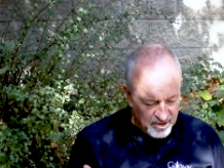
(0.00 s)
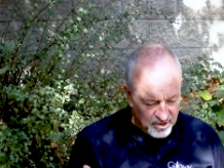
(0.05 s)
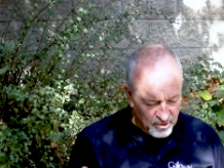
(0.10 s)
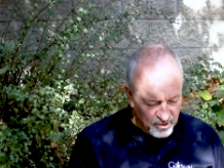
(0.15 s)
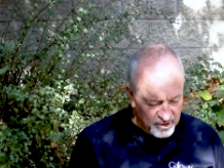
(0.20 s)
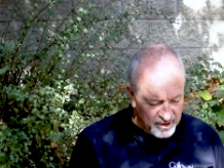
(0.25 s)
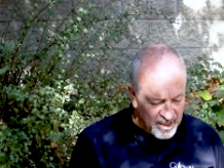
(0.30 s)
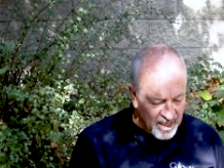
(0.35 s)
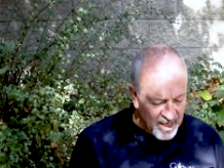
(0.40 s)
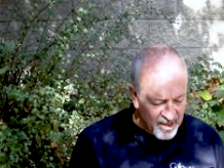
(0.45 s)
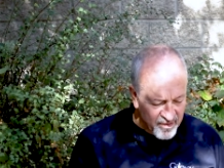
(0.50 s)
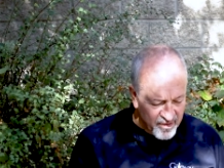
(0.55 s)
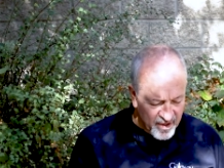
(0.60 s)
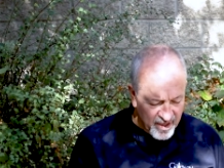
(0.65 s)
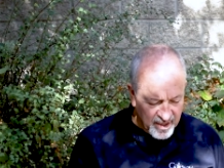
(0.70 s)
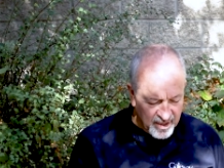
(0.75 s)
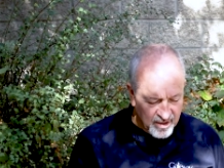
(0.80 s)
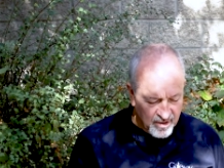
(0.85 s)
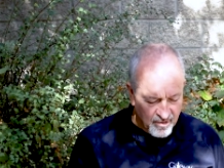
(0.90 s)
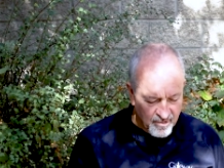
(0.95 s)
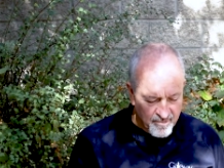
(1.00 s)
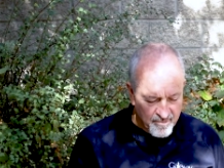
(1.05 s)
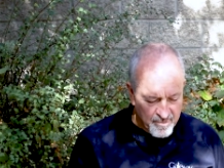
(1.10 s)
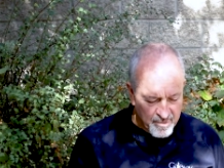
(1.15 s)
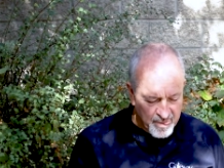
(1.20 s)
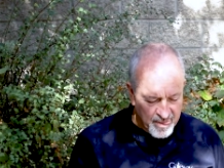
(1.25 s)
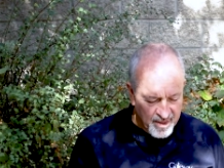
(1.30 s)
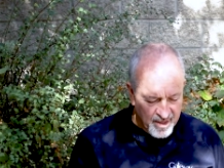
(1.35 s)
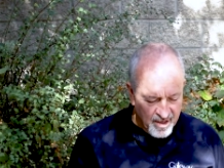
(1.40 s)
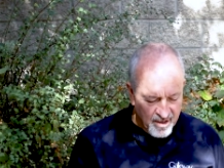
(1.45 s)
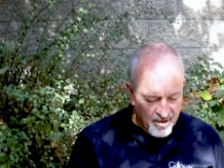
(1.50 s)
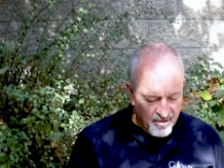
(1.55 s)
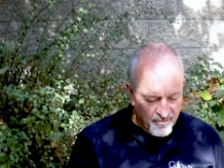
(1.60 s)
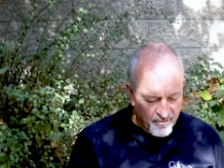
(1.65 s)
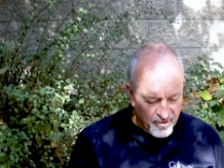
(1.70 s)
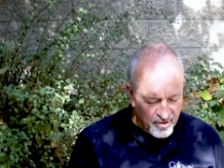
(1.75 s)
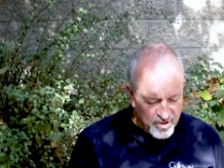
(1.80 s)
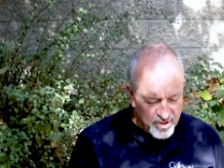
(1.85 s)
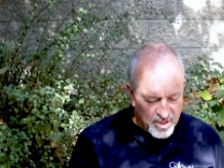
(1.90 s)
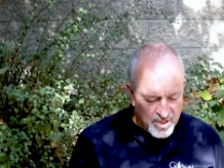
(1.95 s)
Lord God, thank you
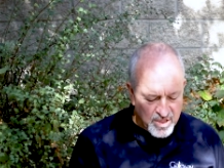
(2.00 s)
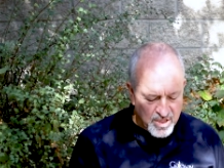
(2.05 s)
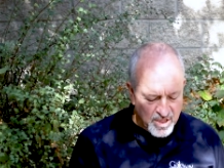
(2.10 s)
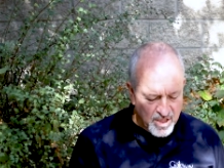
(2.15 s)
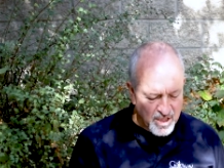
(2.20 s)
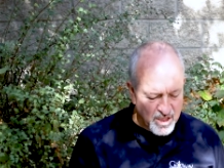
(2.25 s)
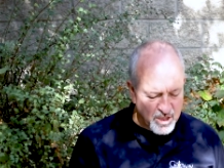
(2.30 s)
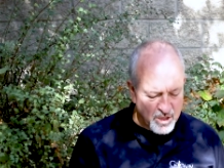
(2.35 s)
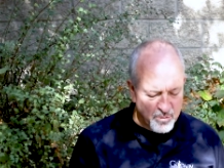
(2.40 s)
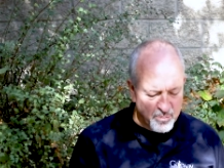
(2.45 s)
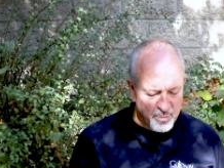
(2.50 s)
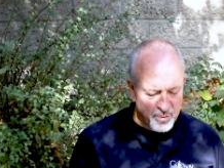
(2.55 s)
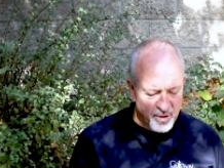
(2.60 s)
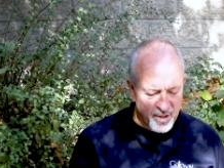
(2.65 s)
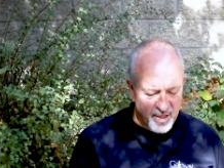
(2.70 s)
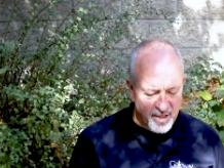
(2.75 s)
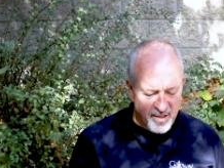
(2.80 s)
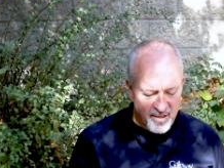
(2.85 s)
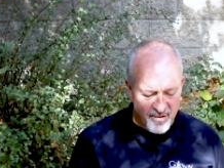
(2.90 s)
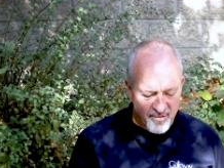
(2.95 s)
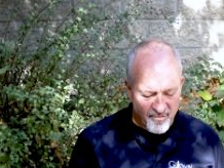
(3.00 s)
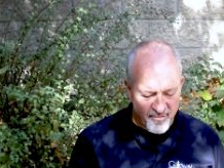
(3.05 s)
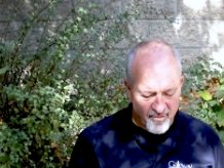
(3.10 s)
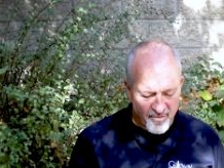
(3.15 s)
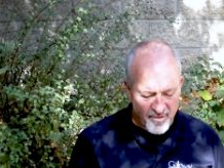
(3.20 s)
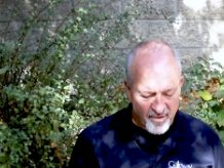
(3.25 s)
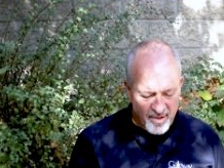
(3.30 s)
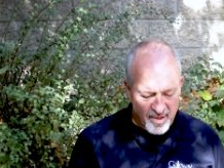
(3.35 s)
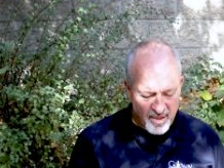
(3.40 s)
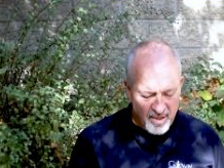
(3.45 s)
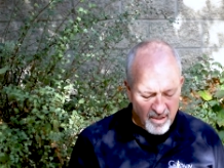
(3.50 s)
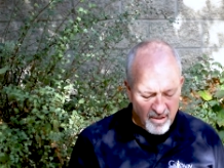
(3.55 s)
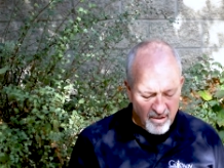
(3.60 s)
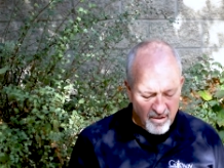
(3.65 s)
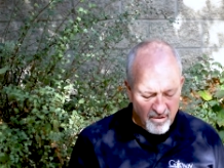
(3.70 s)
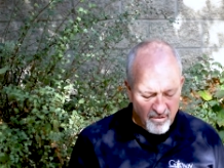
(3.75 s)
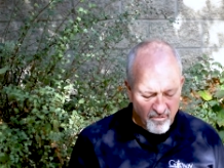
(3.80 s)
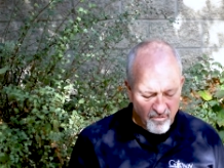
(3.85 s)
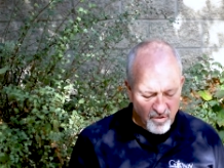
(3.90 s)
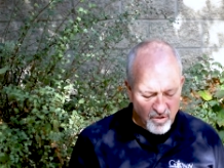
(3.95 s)
for teaching us to pray,
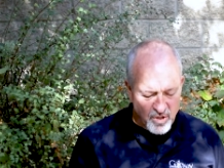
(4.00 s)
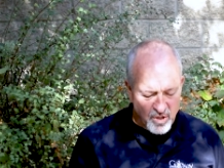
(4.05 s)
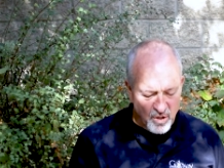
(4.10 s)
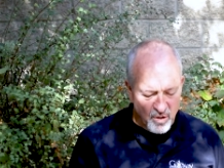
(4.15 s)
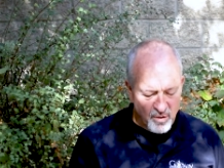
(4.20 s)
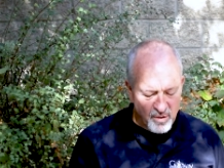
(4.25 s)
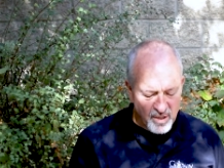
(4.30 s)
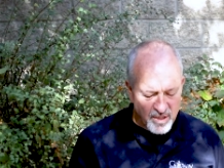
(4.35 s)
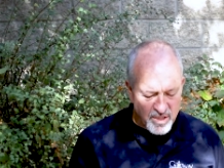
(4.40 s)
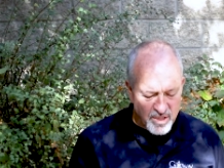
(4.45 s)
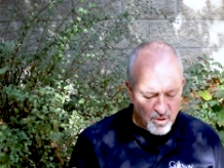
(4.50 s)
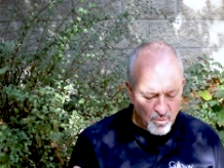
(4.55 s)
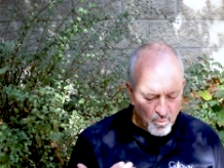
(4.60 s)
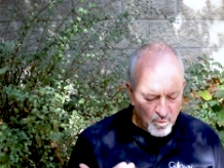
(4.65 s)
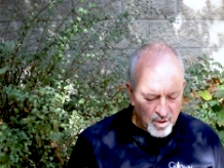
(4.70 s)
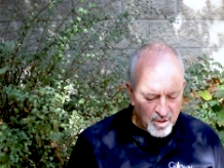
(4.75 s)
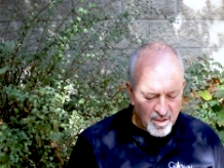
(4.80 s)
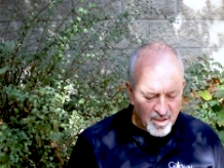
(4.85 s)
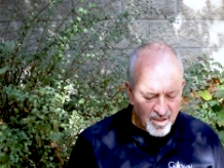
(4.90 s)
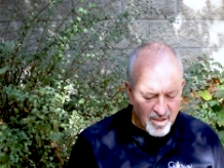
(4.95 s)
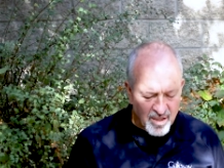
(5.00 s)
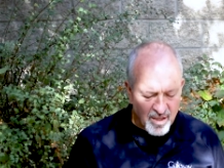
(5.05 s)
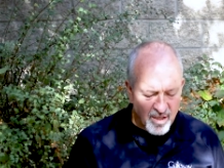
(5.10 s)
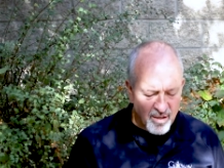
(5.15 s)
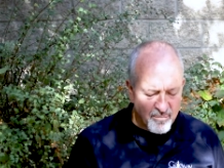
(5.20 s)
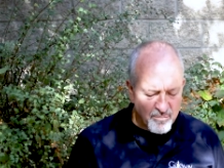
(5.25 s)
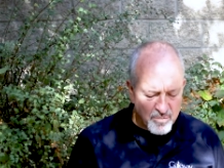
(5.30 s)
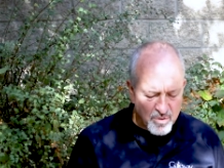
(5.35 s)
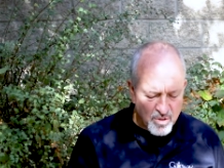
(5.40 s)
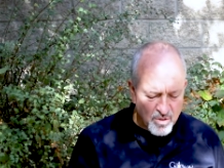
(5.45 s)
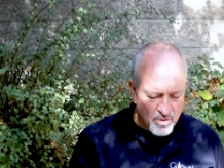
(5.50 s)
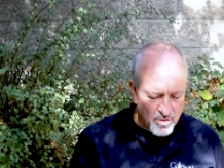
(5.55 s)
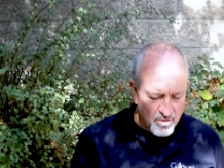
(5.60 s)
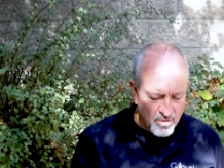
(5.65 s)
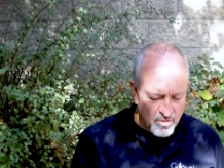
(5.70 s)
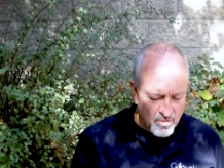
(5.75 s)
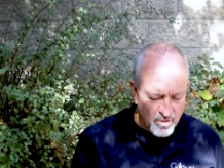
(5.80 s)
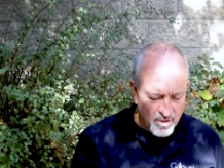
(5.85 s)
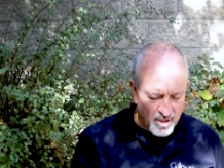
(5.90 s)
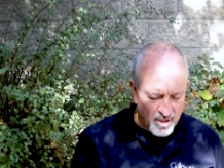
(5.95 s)
for showing us that we can come to
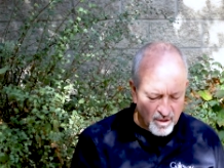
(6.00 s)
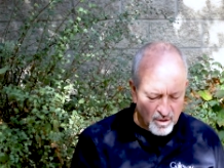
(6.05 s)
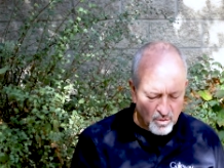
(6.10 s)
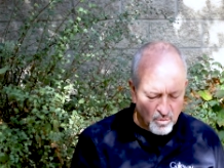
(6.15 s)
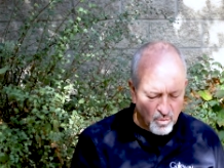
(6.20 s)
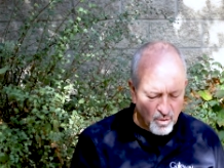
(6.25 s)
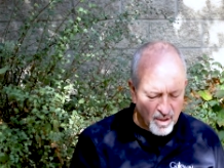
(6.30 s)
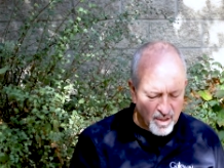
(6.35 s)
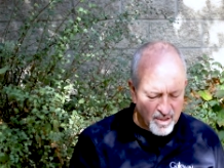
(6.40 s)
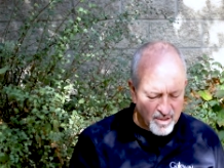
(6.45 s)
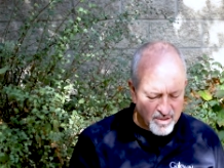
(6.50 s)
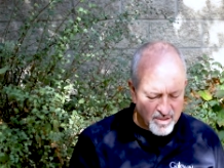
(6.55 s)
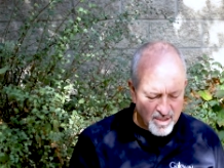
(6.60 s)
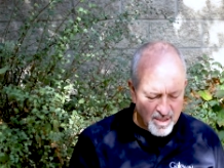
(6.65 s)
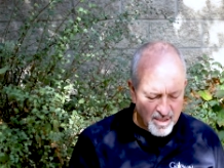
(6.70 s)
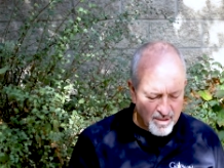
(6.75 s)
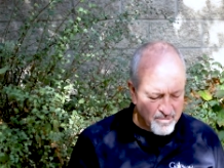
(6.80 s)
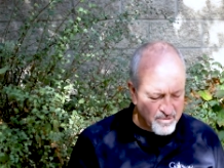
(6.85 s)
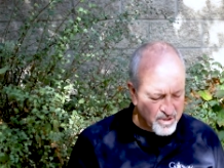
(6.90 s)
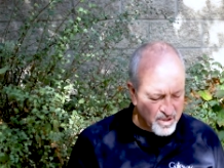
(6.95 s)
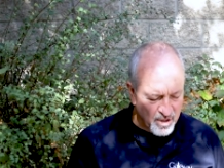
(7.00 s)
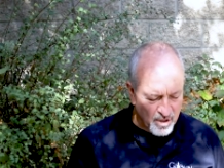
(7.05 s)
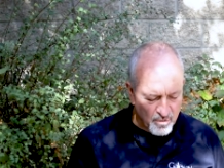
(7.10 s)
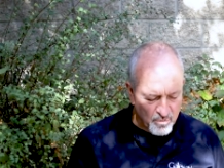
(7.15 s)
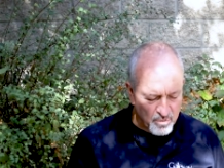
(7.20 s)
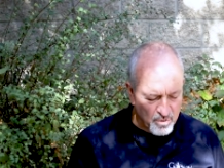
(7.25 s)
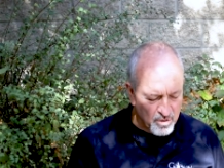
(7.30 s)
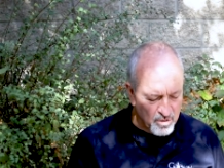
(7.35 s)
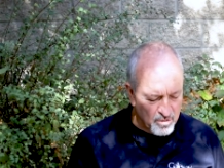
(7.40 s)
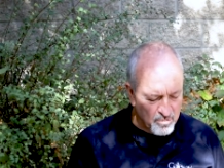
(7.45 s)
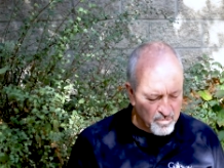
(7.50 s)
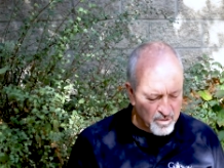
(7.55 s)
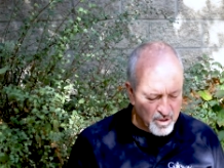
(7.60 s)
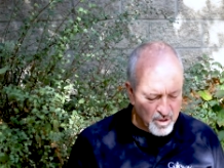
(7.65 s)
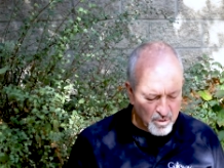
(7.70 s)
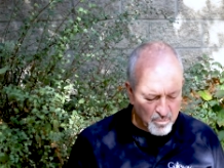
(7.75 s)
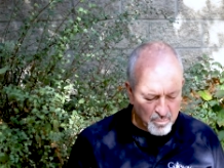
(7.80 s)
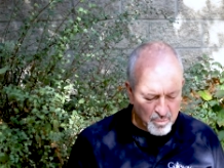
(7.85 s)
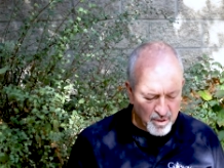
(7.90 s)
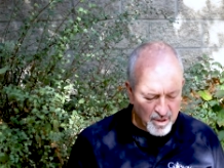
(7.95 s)
you in our quiet times, in our room, in
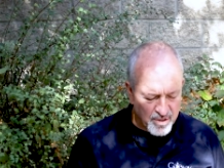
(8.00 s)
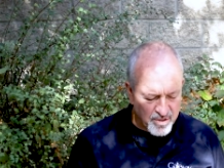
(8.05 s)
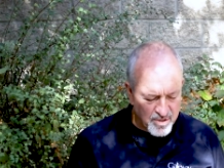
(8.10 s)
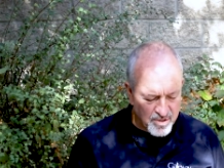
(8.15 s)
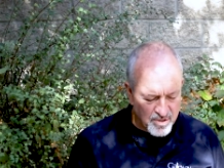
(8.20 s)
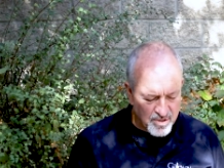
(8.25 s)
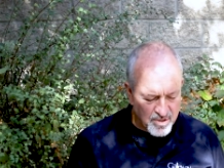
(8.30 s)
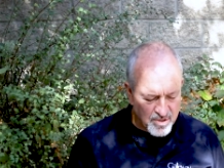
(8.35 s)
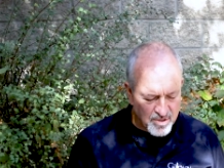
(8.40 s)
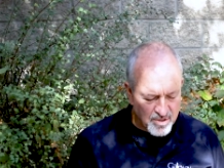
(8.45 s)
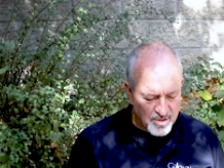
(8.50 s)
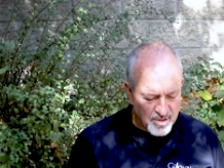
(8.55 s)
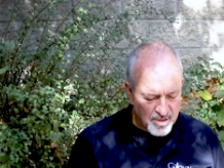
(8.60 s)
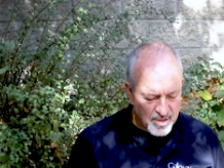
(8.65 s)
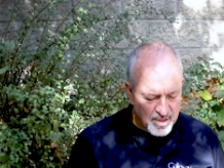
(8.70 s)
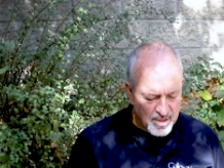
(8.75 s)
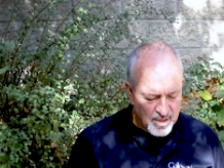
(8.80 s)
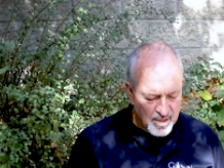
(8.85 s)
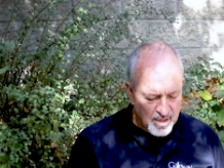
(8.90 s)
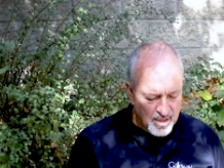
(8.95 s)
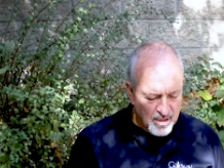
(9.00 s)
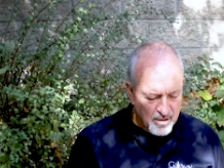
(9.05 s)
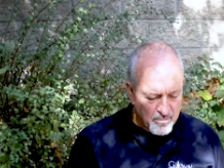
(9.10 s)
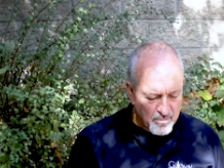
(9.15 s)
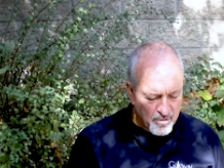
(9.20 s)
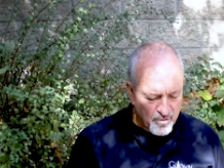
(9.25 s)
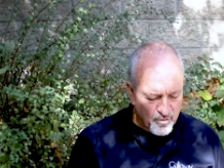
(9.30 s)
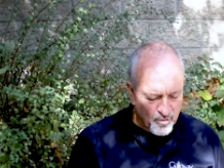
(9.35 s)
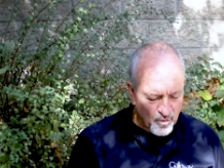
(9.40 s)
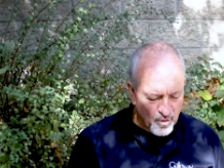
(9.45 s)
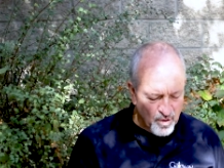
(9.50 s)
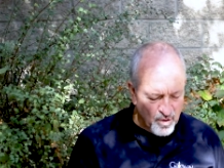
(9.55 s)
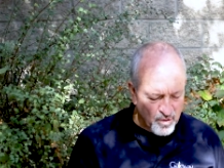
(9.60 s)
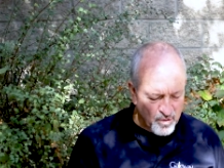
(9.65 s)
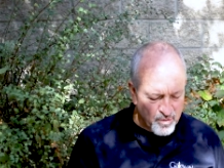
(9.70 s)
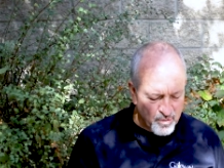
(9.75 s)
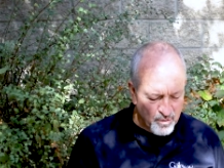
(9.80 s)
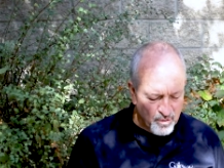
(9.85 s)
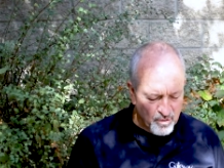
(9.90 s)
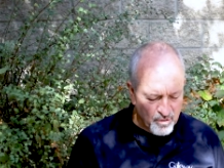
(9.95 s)
your presence, before your
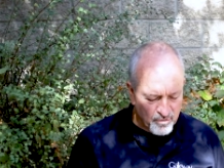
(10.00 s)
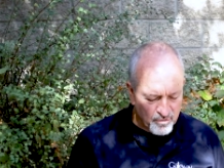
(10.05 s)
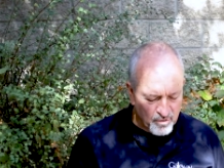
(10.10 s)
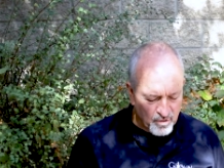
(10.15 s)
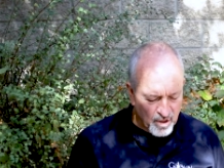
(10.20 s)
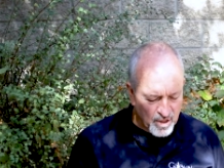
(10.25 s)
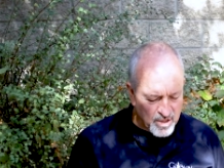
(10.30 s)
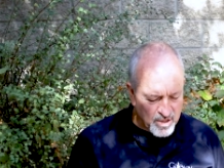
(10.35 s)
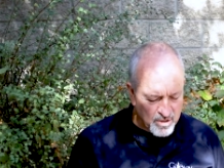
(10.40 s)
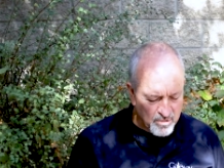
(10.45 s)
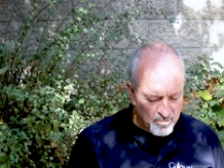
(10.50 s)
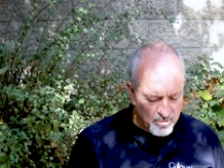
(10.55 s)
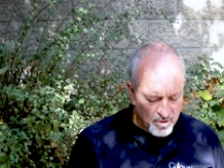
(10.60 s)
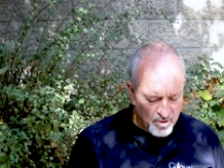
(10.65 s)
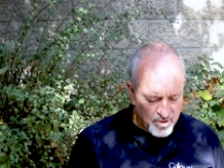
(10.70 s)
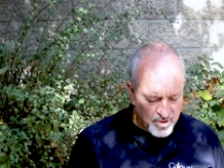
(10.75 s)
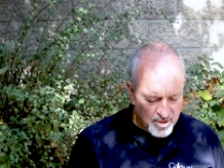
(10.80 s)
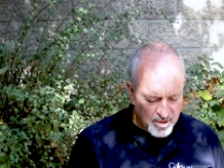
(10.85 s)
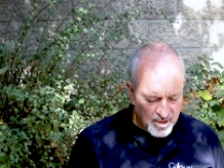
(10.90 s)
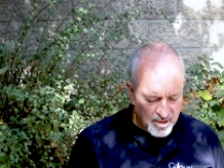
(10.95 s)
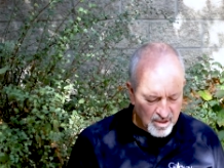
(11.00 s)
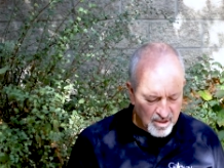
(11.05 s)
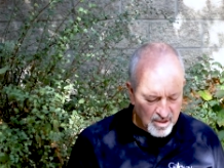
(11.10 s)
throne of grace and mercy.